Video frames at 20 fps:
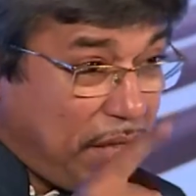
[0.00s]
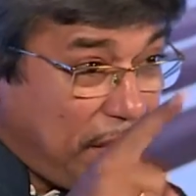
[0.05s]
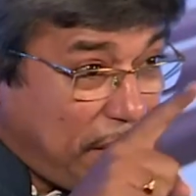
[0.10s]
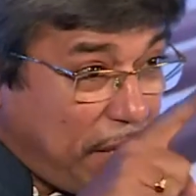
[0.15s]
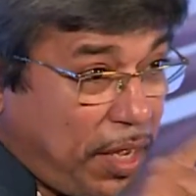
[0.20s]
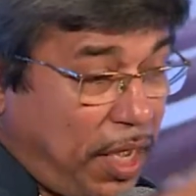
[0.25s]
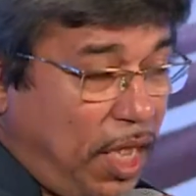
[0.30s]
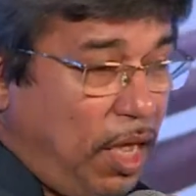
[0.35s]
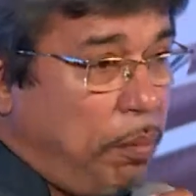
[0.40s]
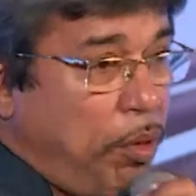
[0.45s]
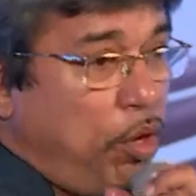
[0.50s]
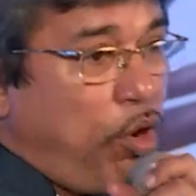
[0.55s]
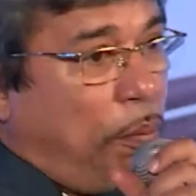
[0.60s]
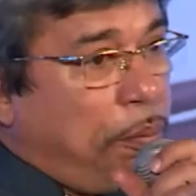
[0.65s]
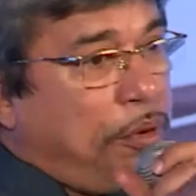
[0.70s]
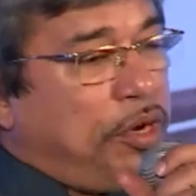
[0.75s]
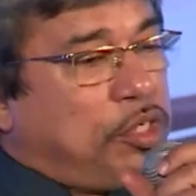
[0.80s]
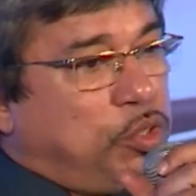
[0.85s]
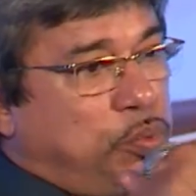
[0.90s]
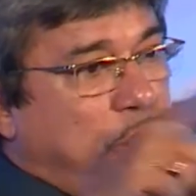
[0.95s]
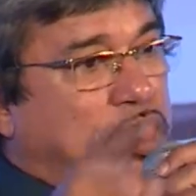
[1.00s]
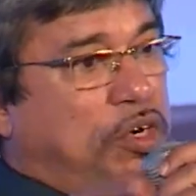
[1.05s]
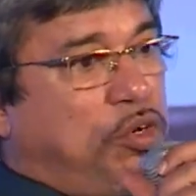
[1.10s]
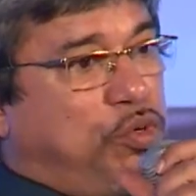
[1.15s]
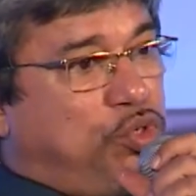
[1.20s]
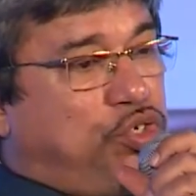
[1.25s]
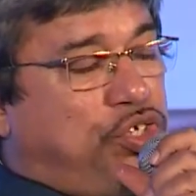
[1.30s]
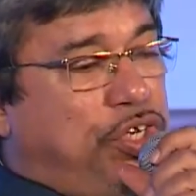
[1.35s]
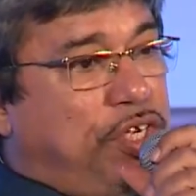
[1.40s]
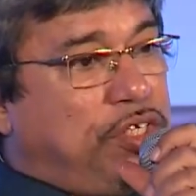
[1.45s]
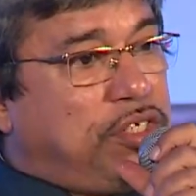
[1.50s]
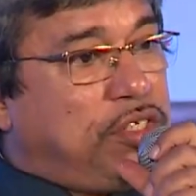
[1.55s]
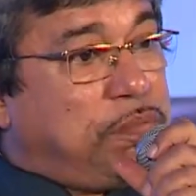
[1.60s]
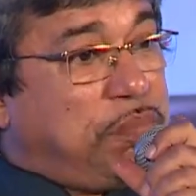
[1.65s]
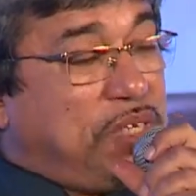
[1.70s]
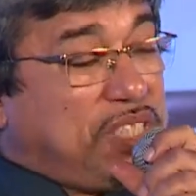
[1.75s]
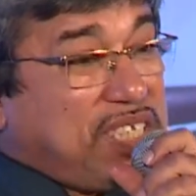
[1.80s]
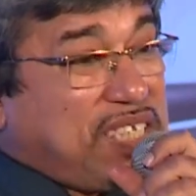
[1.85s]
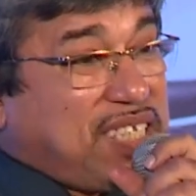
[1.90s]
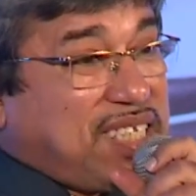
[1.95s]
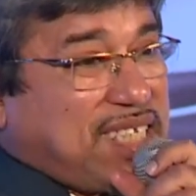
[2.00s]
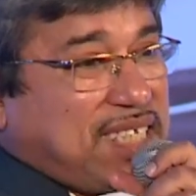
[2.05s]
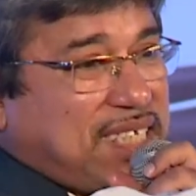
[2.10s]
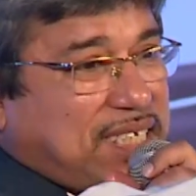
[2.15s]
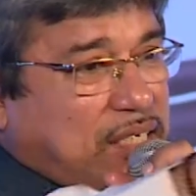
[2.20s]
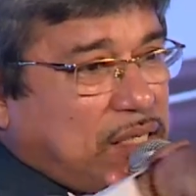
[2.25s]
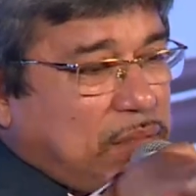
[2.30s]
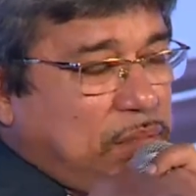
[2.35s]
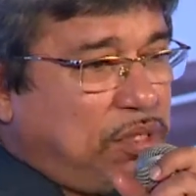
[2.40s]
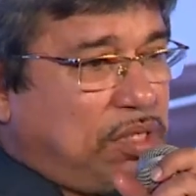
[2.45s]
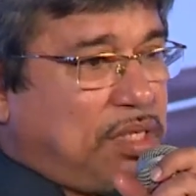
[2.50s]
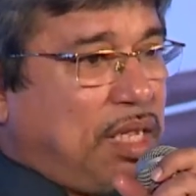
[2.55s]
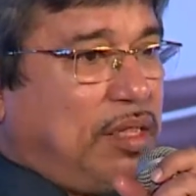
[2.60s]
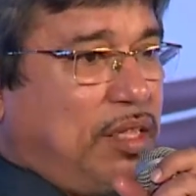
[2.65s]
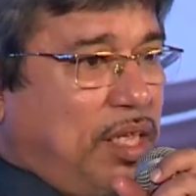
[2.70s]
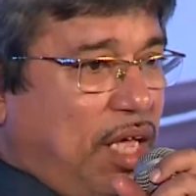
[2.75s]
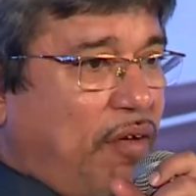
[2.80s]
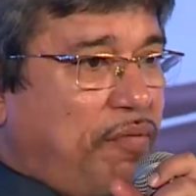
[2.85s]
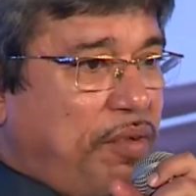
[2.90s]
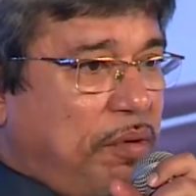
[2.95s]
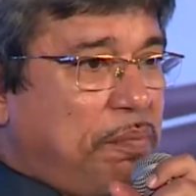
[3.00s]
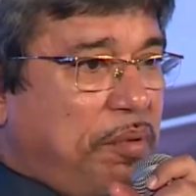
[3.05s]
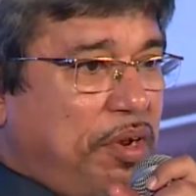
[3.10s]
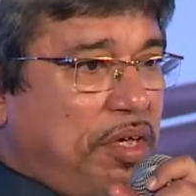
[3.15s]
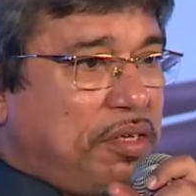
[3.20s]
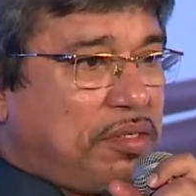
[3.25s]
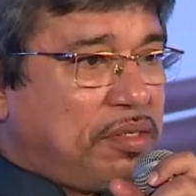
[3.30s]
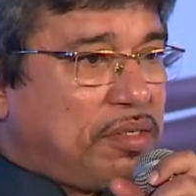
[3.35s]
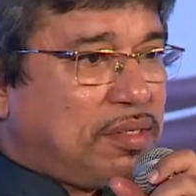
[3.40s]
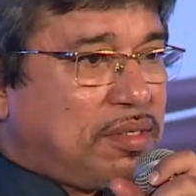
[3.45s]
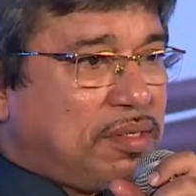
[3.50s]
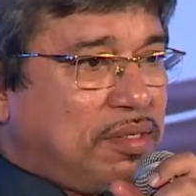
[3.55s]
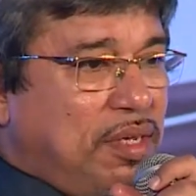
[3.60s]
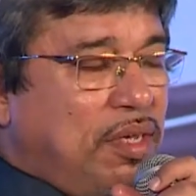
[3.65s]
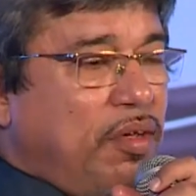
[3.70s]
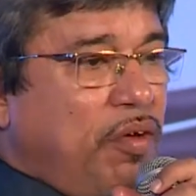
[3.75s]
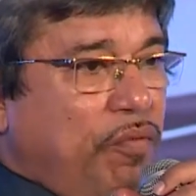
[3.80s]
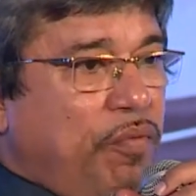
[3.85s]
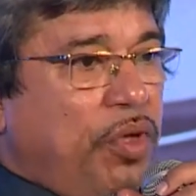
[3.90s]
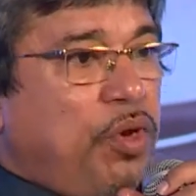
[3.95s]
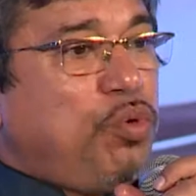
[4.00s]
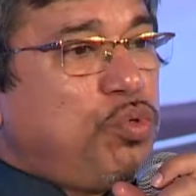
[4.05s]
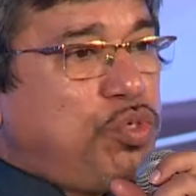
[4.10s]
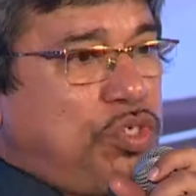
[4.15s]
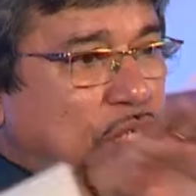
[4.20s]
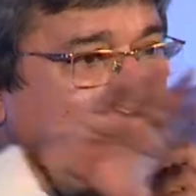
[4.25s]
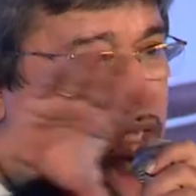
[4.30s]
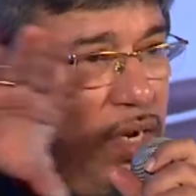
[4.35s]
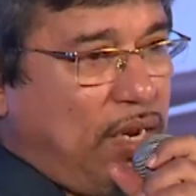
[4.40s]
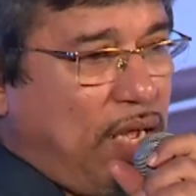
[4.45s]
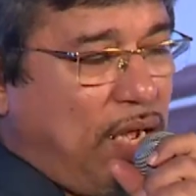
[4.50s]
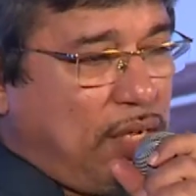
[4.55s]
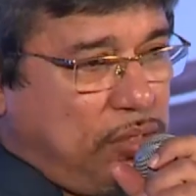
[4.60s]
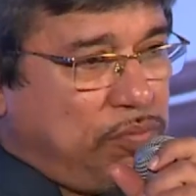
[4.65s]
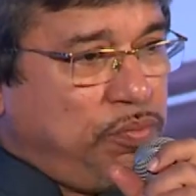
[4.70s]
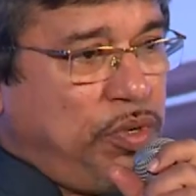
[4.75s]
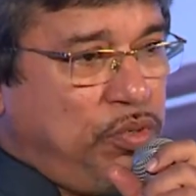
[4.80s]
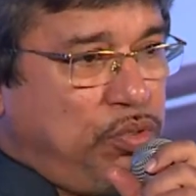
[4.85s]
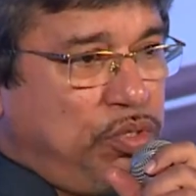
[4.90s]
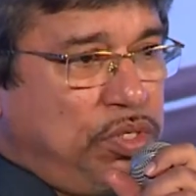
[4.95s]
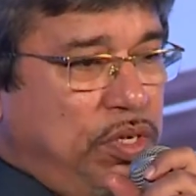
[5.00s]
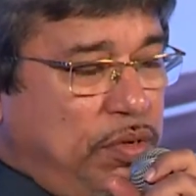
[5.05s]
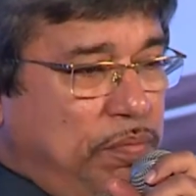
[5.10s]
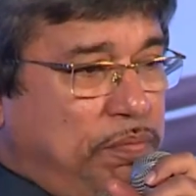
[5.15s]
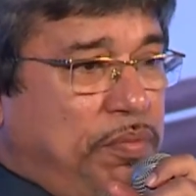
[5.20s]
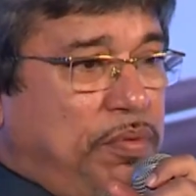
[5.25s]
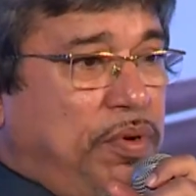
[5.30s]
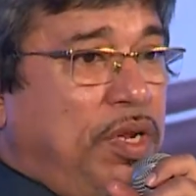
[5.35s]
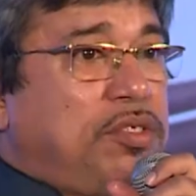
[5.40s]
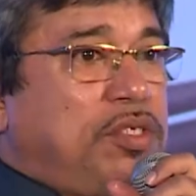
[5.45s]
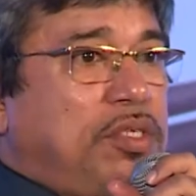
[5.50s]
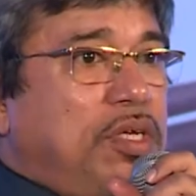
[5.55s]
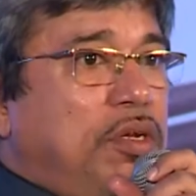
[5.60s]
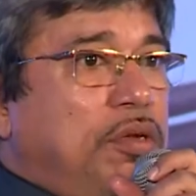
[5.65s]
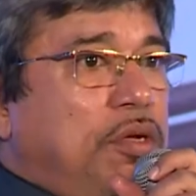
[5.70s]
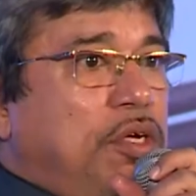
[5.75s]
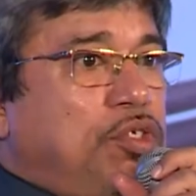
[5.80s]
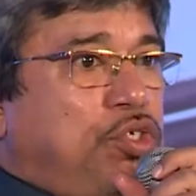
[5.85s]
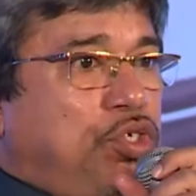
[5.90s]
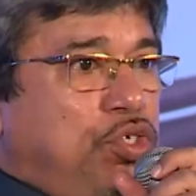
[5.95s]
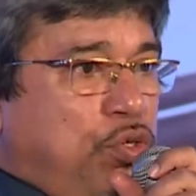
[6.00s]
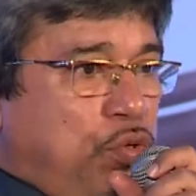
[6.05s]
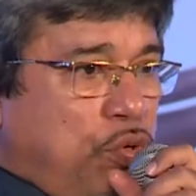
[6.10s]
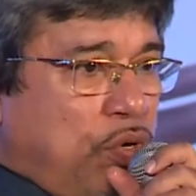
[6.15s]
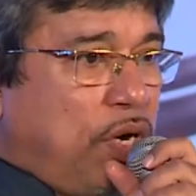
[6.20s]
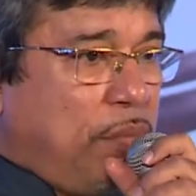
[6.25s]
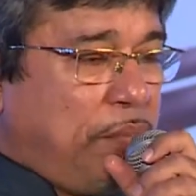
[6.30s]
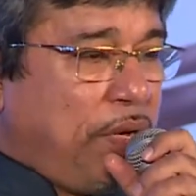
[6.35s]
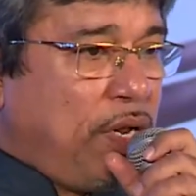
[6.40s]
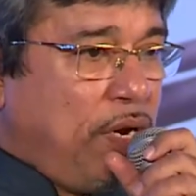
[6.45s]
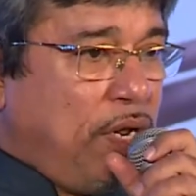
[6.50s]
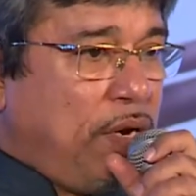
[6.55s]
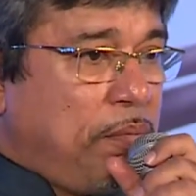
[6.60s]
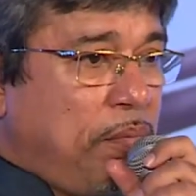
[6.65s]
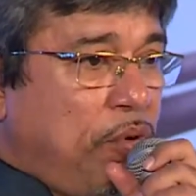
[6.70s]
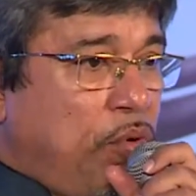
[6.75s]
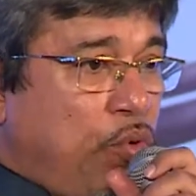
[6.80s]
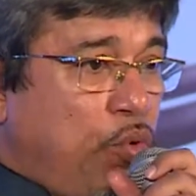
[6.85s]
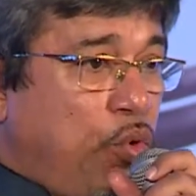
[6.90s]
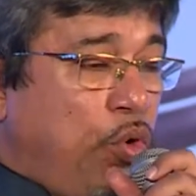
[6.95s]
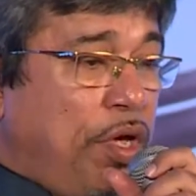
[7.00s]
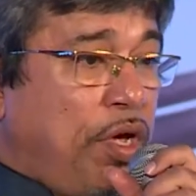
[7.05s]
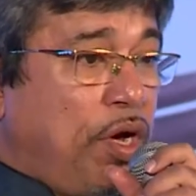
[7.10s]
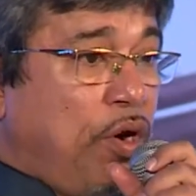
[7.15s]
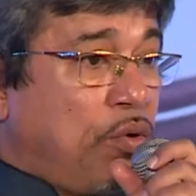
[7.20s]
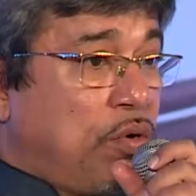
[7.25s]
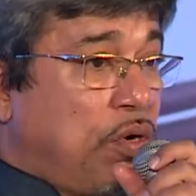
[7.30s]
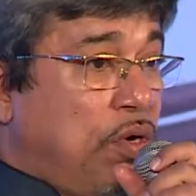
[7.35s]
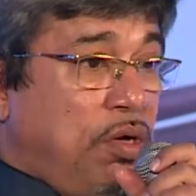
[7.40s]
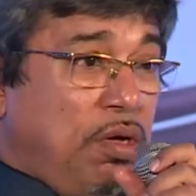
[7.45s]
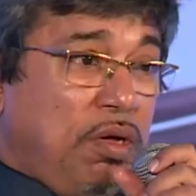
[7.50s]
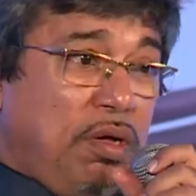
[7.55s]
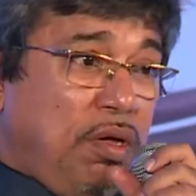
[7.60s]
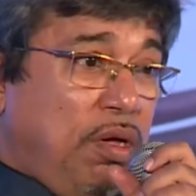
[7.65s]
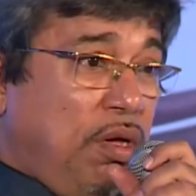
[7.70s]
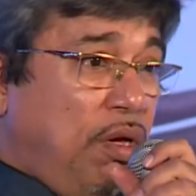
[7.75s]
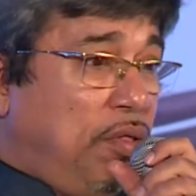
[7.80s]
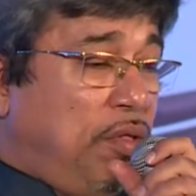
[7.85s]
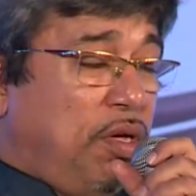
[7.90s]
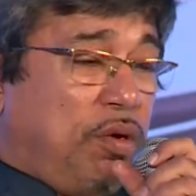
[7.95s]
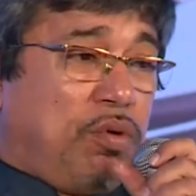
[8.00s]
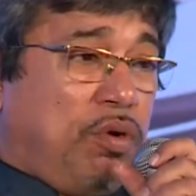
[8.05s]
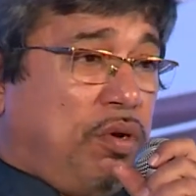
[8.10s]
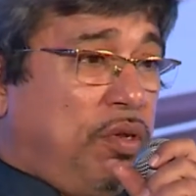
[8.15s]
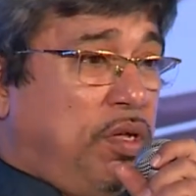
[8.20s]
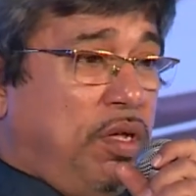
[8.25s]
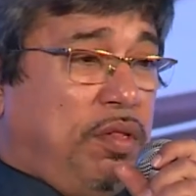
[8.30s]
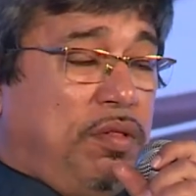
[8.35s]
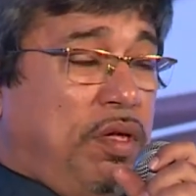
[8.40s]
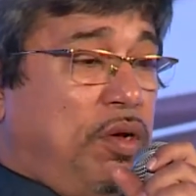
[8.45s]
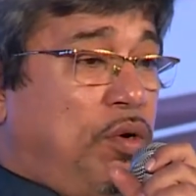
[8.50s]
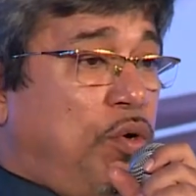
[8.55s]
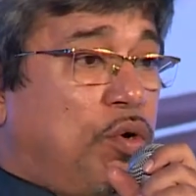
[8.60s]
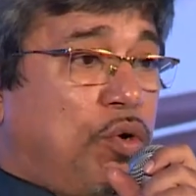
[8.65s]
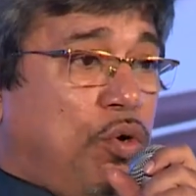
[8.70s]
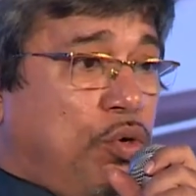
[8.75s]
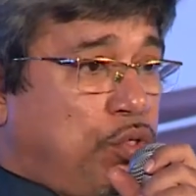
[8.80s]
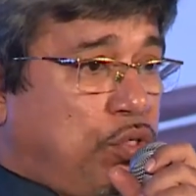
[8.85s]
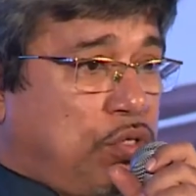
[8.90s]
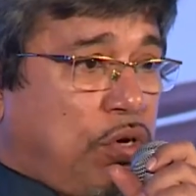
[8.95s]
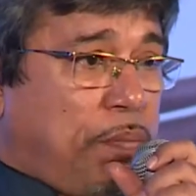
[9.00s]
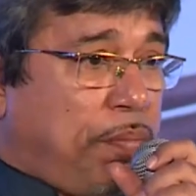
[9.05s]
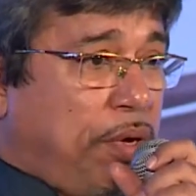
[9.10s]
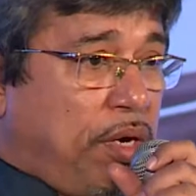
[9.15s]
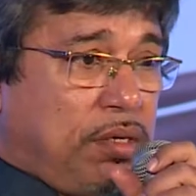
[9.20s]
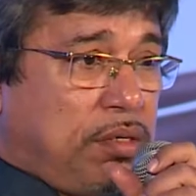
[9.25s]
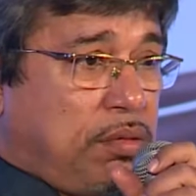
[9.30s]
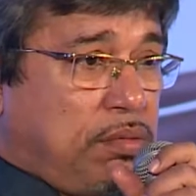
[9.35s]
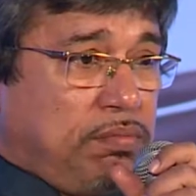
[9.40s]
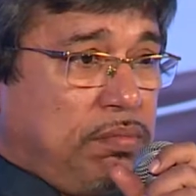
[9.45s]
the cable operator is willing to change, but the systems that they have in place, when you see the large, when you see, a, let's say, a Jio coming in and rolling out, they're, they're, they're not going to stop it.